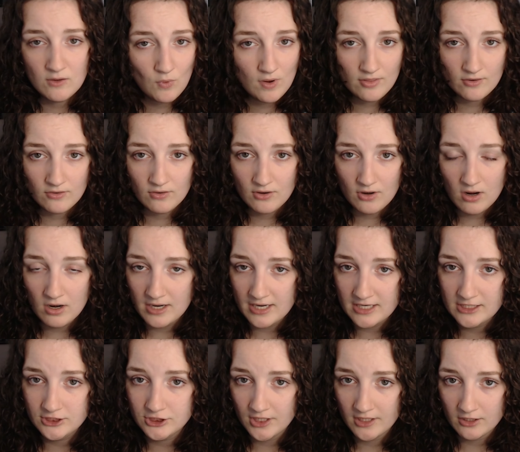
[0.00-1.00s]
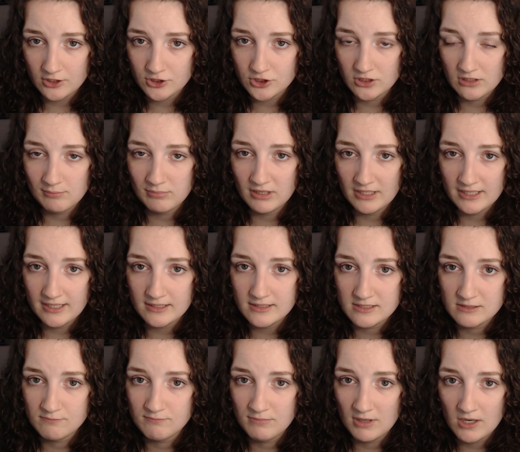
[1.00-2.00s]
whether or not he should actually plant
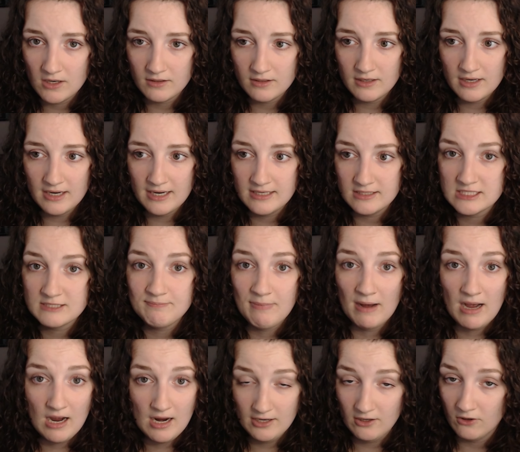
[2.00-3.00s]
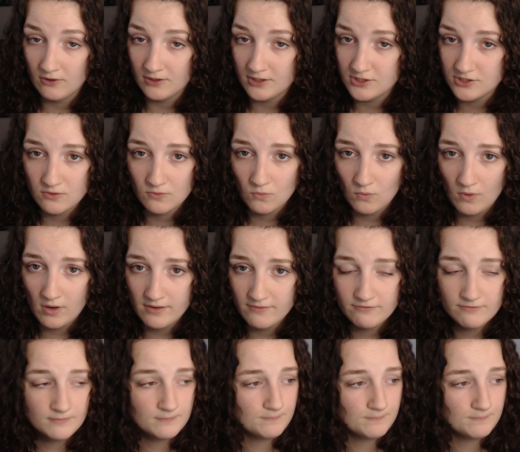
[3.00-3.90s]
this bug and spy on his own wife.